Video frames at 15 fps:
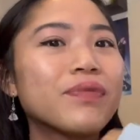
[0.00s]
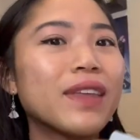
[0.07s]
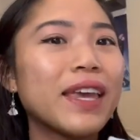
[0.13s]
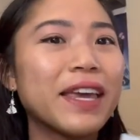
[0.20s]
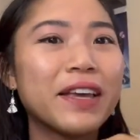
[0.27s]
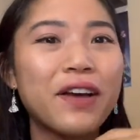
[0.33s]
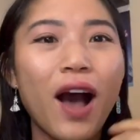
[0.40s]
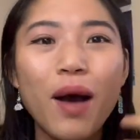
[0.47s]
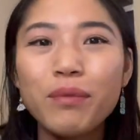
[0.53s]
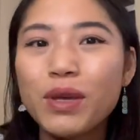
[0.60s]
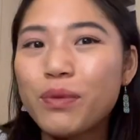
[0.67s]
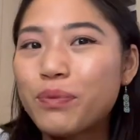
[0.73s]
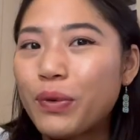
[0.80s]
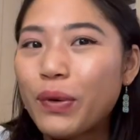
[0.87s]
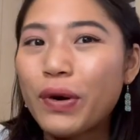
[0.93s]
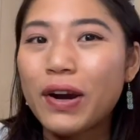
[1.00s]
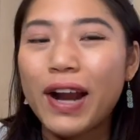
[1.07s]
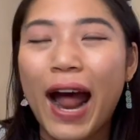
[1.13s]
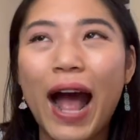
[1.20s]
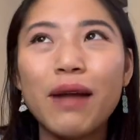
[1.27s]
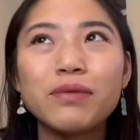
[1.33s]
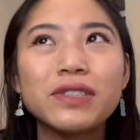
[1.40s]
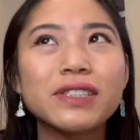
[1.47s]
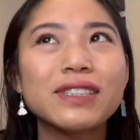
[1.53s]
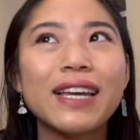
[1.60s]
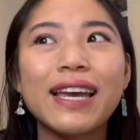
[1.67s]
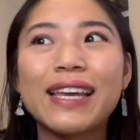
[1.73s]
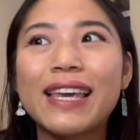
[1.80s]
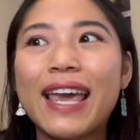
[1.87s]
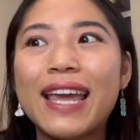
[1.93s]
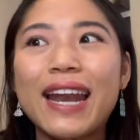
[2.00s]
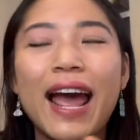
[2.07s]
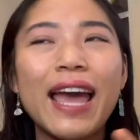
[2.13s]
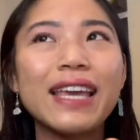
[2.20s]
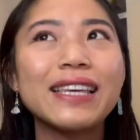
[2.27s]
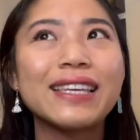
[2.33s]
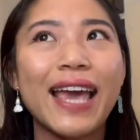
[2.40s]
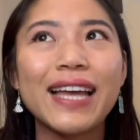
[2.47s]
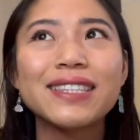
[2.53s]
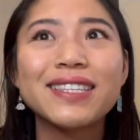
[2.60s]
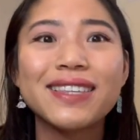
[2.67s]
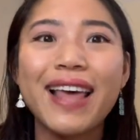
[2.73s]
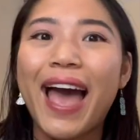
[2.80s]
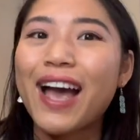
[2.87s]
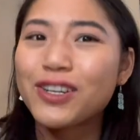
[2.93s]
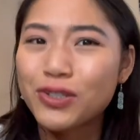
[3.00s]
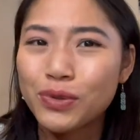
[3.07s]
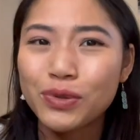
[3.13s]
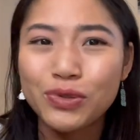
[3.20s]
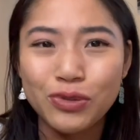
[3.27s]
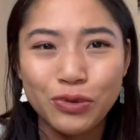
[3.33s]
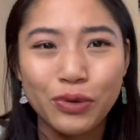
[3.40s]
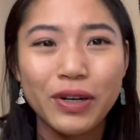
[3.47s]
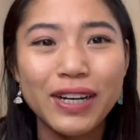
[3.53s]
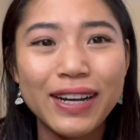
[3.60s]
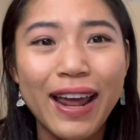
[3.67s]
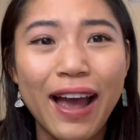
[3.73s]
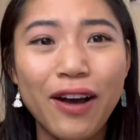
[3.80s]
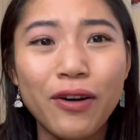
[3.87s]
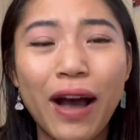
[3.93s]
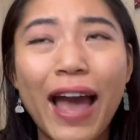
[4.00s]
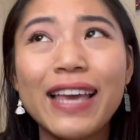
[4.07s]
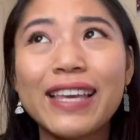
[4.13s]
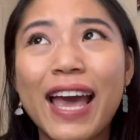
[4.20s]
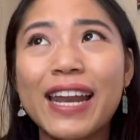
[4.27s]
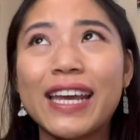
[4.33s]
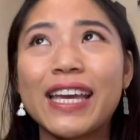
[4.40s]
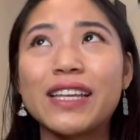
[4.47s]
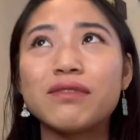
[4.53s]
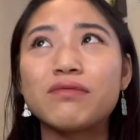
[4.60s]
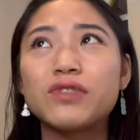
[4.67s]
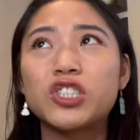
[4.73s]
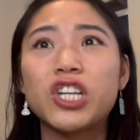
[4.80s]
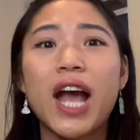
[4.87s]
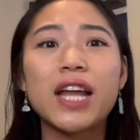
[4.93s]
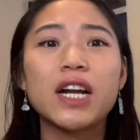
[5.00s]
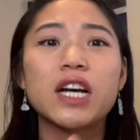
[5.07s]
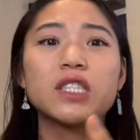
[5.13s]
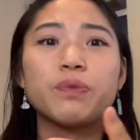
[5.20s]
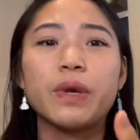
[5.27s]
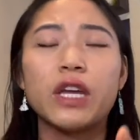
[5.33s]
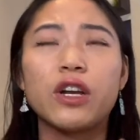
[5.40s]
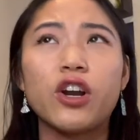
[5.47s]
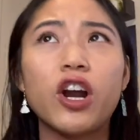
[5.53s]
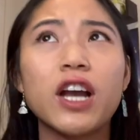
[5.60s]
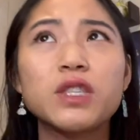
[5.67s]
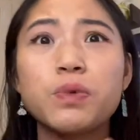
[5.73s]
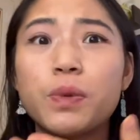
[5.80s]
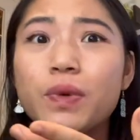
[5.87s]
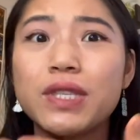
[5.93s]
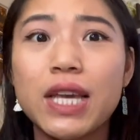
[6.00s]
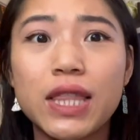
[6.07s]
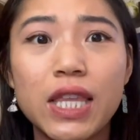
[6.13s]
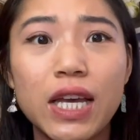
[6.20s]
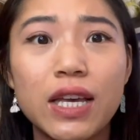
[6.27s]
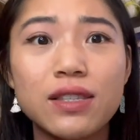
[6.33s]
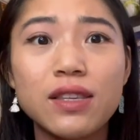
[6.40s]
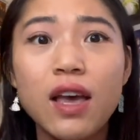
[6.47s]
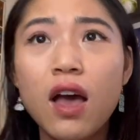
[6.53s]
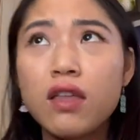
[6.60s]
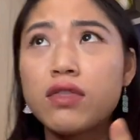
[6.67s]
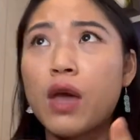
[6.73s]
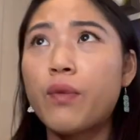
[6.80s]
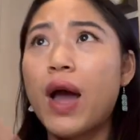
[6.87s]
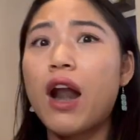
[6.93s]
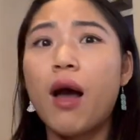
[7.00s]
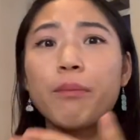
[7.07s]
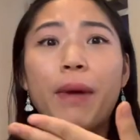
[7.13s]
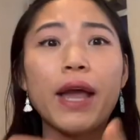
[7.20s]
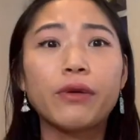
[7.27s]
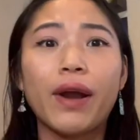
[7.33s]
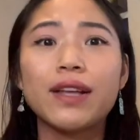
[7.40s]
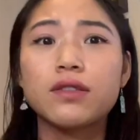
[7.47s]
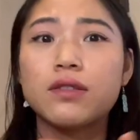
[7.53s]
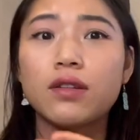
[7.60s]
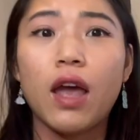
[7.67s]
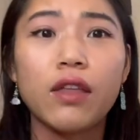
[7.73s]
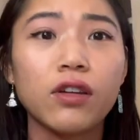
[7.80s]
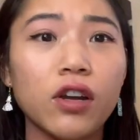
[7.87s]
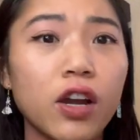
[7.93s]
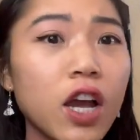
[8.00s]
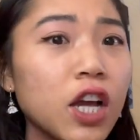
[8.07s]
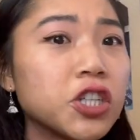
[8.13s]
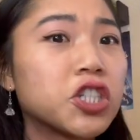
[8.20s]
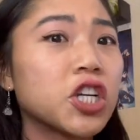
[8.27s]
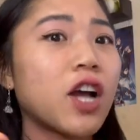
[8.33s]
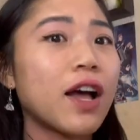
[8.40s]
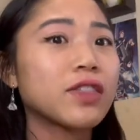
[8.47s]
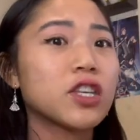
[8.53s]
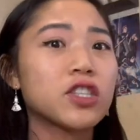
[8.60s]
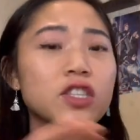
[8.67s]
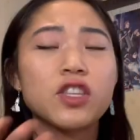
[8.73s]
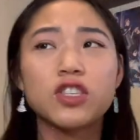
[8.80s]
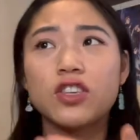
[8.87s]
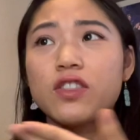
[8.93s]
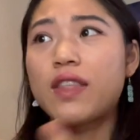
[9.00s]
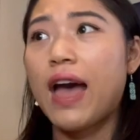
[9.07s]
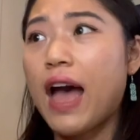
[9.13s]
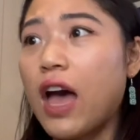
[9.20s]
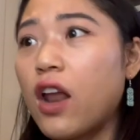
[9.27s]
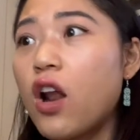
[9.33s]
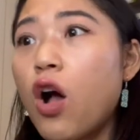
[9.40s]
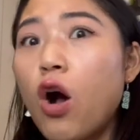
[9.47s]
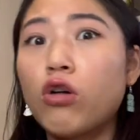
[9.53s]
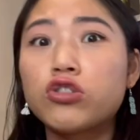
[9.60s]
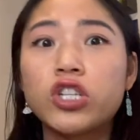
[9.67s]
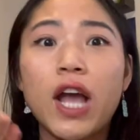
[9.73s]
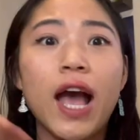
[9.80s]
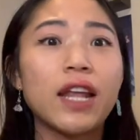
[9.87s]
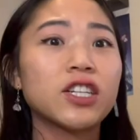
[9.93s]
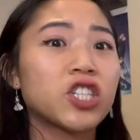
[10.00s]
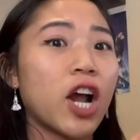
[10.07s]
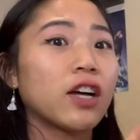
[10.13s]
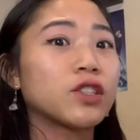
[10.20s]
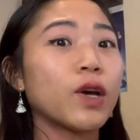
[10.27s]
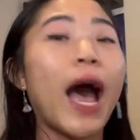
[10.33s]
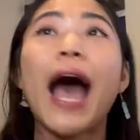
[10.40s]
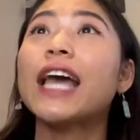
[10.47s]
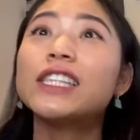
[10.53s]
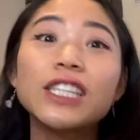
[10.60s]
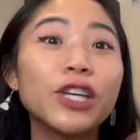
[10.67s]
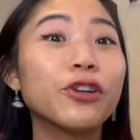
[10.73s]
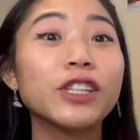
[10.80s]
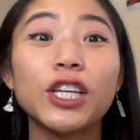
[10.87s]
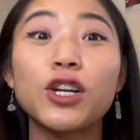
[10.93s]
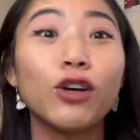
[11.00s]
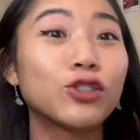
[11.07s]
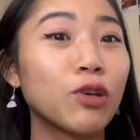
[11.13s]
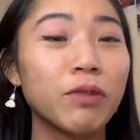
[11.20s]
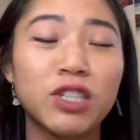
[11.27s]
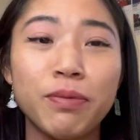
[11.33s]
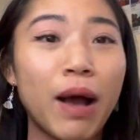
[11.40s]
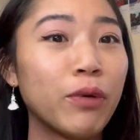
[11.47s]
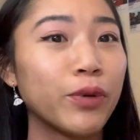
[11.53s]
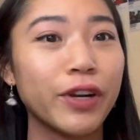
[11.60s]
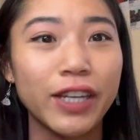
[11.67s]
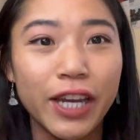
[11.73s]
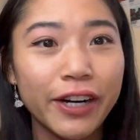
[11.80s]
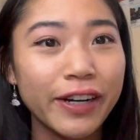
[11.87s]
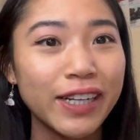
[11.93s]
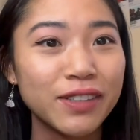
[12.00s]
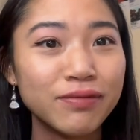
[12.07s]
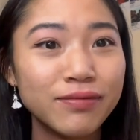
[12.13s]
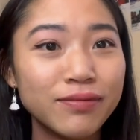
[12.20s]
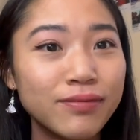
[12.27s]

it got me bored. I'm just like, can I get to the actual story now? I get it. She had a husband. Her husband was like this. They went on bike rides together. She got this and this and that. Oh, she had a childhood. I literally know so much about Marie Curie.